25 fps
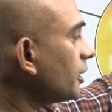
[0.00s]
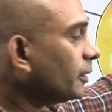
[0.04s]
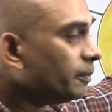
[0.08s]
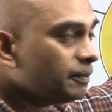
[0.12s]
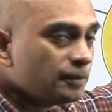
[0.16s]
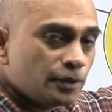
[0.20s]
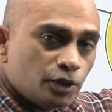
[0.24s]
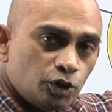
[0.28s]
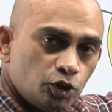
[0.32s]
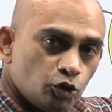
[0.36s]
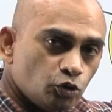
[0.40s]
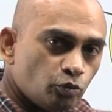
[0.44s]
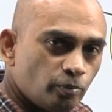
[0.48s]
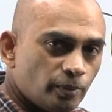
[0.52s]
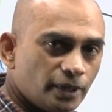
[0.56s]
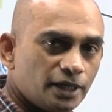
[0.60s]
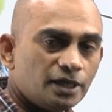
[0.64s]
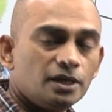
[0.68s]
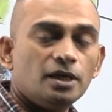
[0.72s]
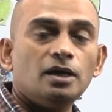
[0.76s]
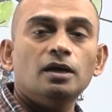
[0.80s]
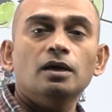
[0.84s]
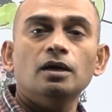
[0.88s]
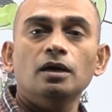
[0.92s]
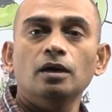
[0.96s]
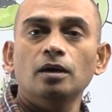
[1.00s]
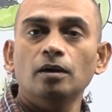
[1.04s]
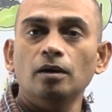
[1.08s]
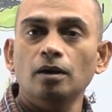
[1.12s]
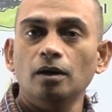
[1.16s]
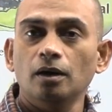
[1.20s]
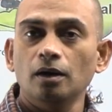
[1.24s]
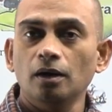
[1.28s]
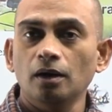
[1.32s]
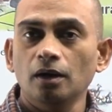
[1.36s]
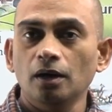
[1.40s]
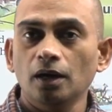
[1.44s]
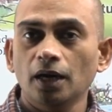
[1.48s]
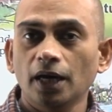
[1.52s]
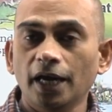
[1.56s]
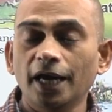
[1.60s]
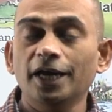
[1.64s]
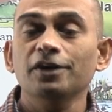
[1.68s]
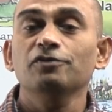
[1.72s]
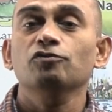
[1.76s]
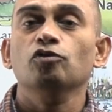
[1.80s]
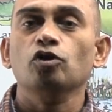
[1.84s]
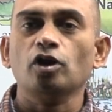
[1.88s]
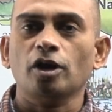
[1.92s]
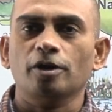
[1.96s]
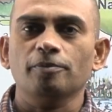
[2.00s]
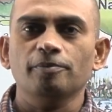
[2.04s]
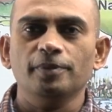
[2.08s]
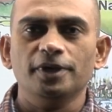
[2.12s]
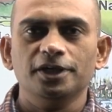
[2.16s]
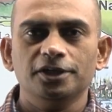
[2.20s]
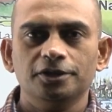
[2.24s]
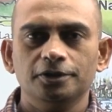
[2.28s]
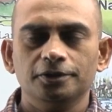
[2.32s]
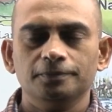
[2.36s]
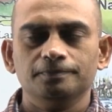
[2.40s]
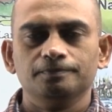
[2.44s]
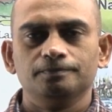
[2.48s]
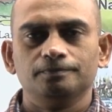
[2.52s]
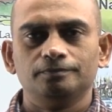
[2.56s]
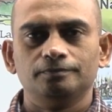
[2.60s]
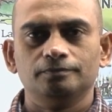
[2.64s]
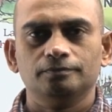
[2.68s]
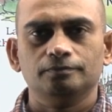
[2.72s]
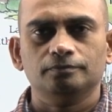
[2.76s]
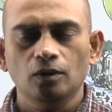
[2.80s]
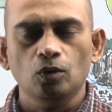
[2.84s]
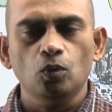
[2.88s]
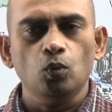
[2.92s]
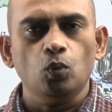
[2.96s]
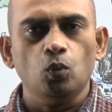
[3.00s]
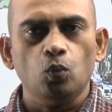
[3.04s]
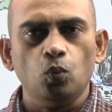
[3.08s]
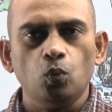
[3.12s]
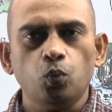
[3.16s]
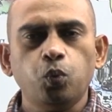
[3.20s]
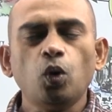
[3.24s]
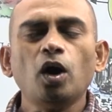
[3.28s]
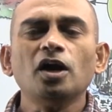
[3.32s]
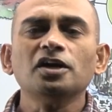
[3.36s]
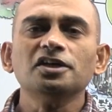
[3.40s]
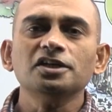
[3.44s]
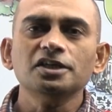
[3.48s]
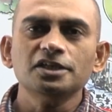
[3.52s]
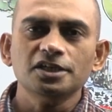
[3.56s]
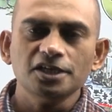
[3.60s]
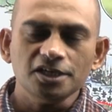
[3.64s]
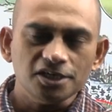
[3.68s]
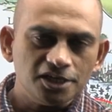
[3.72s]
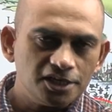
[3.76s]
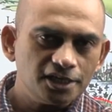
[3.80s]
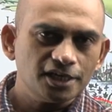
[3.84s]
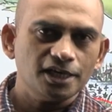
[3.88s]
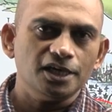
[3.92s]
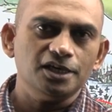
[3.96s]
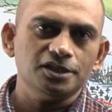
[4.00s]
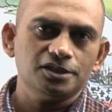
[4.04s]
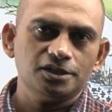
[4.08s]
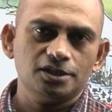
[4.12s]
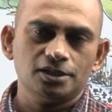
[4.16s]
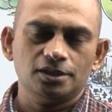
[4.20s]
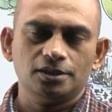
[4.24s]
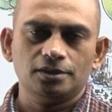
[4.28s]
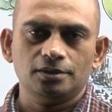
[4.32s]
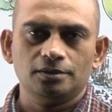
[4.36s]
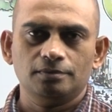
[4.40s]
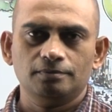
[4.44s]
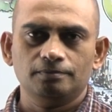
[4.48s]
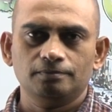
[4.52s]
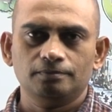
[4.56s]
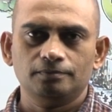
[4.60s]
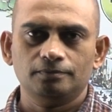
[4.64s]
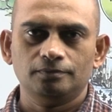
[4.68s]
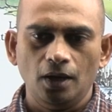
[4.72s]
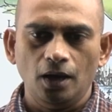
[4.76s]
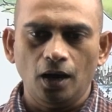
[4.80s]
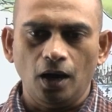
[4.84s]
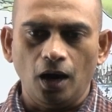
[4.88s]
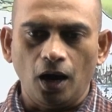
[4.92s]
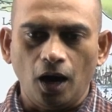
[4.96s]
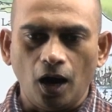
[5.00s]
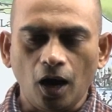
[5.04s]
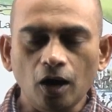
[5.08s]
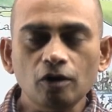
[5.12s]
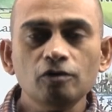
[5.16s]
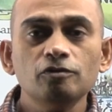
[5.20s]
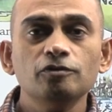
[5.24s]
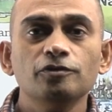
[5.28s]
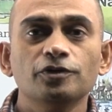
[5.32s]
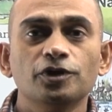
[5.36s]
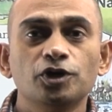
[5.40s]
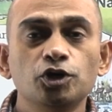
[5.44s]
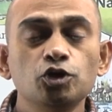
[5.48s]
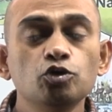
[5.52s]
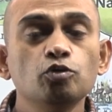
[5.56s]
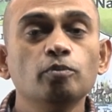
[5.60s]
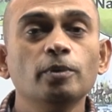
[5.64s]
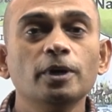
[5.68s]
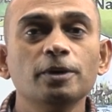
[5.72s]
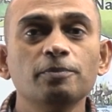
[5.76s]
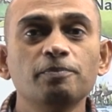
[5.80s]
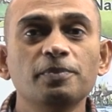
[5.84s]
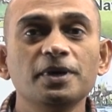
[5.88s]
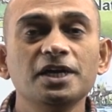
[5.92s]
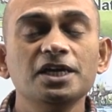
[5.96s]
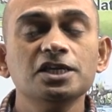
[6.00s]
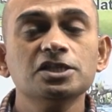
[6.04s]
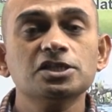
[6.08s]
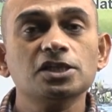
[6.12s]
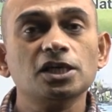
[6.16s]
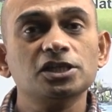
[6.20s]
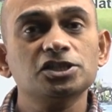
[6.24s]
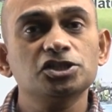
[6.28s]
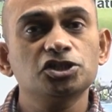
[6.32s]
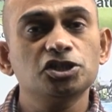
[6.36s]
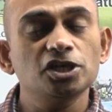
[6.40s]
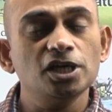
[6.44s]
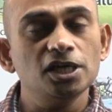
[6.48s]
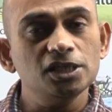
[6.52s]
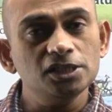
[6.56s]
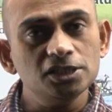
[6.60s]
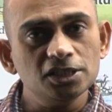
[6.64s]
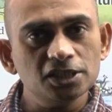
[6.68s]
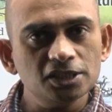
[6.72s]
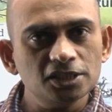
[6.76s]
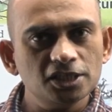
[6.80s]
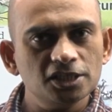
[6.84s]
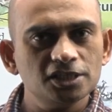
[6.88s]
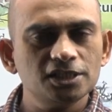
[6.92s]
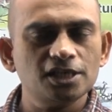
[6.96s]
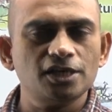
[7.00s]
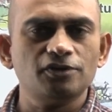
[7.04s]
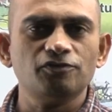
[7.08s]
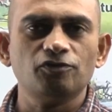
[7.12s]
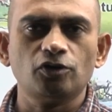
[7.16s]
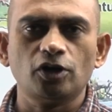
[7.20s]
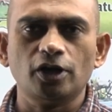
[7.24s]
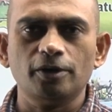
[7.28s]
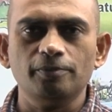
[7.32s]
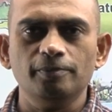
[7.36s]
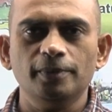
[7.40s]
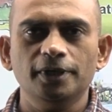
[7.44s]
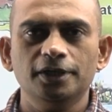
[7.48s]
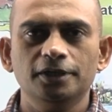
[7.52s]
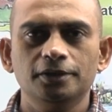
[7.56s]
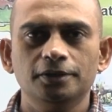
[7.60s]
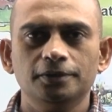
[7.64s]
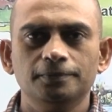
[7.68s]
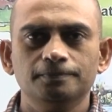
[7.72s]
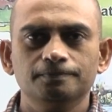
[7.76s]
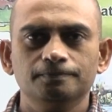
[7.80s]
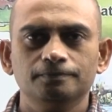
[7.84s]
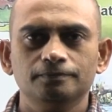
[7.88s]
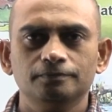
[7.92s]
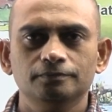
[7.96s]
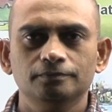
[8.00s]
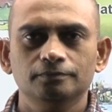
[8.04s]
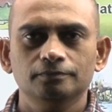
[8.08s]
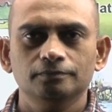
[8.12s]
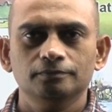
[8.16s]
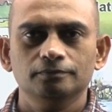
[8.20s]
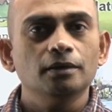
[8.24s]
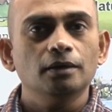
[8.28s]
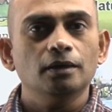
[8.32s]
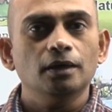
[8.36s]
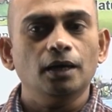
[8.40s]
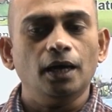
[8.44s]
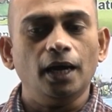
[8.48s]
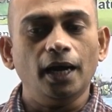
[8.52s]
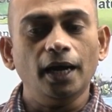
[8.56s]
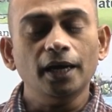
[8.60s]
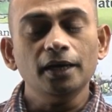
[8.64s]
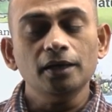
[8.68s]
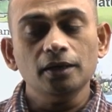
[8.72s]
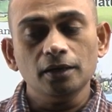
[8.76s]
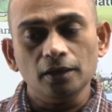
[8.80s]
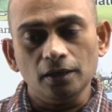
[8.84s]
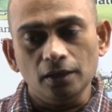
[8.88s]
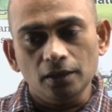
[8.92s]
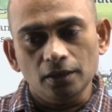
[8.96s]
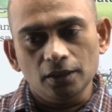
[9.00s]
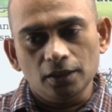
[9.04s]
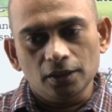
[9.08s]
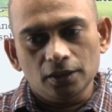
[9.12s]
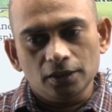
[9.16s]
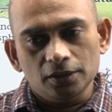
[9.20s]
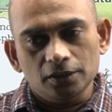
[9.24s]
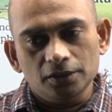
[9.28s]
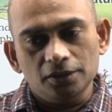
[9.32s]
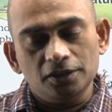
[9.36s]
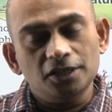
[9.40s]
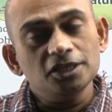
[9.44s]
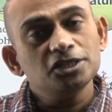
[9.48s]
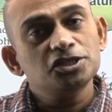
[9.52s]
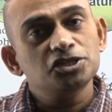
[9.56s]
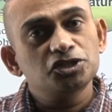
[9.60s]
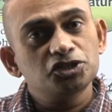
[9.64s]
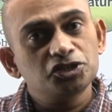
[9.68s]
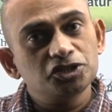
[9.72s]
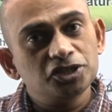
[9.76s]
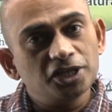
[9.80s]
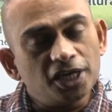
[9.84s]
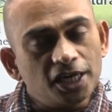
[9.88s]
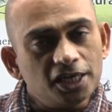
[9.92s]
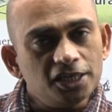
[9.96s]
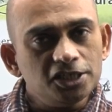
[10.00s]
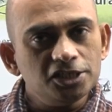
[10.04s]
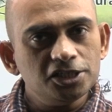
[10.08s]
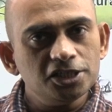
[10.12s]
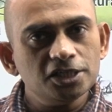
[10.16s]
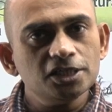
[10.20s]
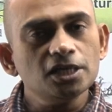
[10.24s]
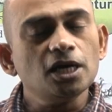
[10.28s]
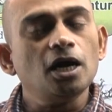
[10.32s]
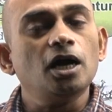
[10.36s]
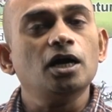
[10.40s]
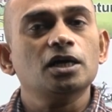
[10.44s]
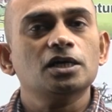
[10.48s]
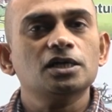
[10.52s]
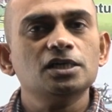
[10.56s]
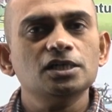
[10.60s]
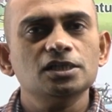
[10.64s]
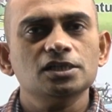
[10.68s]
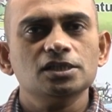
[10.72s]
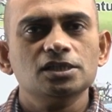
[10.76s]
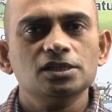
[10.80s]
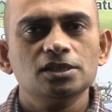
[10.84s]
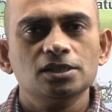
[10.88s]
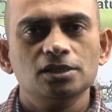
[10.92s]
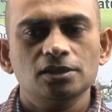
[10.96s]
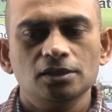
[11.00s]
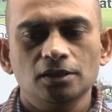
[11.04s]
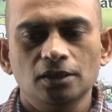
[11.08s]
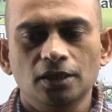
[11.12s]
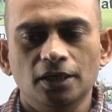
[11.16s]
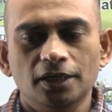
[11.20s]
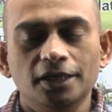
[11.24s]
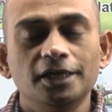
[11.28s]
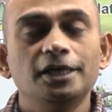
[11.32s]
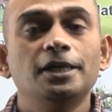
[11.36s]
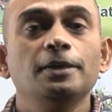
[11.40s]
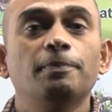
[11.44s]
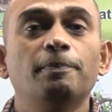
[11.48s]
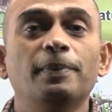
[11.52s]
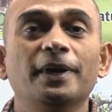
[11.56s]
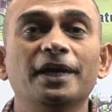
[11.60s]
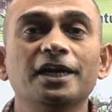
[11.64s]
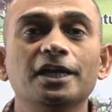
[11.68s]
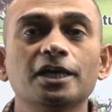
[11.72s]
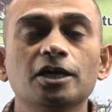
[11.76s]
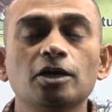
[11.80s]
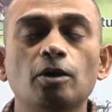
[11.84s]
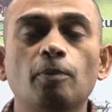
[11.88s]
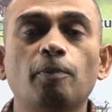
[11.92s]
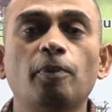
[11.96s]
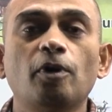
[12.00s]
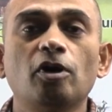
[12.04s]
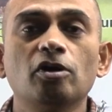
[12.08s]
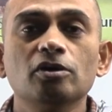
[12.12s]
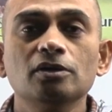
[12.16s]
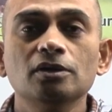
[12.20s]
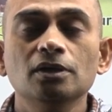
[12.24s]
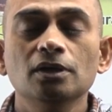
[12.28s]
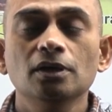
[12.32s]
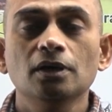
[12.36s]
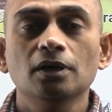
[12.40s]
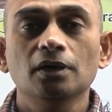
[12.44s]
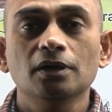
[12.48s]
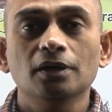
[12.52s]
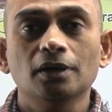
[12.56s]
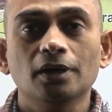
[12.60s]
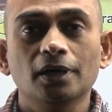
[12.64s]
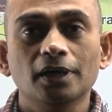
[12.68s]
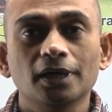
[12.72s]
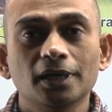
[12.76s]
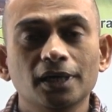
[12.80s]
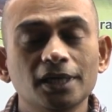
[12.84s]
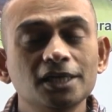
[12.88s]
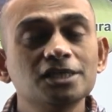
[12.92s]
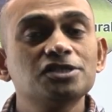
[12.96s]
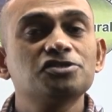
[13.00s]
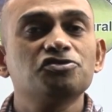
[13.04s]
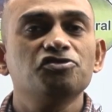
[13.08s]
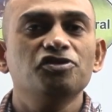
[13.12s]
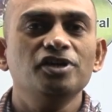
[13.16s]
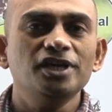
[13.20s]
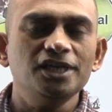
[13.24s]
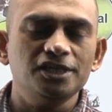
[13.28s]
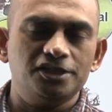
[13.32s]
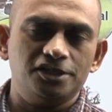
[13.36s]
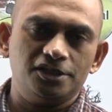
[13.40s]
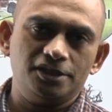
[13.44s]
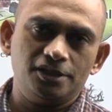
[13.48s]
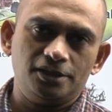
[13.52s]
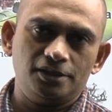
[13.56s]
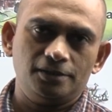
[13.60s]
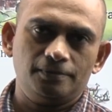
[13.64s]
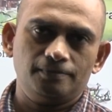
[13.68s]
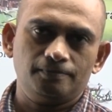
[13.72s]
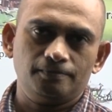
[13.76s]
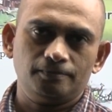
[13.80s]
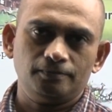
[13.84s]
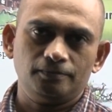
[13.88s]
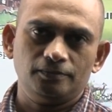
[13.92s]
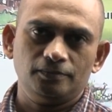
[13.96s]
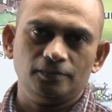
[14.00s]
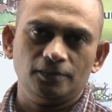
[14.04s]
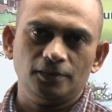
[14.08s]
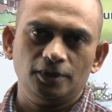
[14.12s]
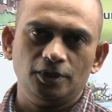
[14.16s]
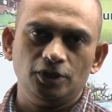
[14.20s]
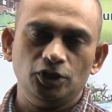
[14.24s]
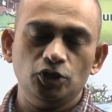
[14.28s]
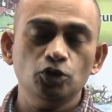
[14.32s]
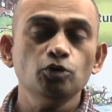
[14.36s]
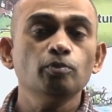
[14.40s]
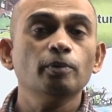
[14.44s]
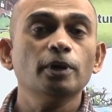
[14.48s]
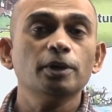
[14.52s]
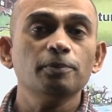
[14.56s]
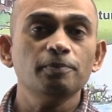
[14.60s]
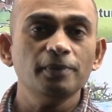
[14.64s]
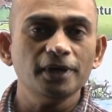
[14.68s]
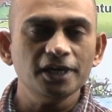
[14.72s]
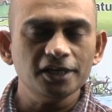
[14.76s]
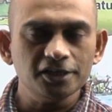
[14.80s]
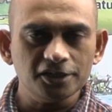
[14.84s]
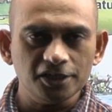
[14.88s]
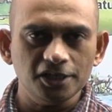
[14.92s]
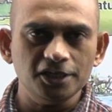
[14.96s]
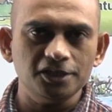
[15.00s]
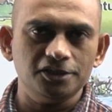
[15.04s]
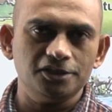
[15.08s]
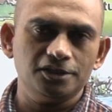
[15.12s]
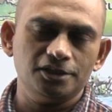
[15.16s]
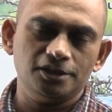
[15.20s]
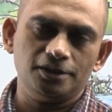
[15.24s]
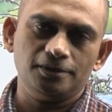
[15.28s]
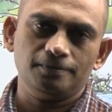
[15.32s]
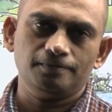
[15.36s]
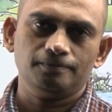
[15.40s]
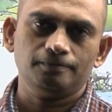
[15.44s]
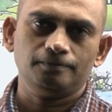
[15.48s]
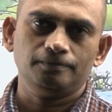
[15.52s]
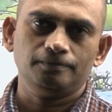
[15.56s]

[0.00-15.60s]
up human environment. What it indicates, how human beings are changing this environment, and this changing occurs depending upon his needs, human being needs.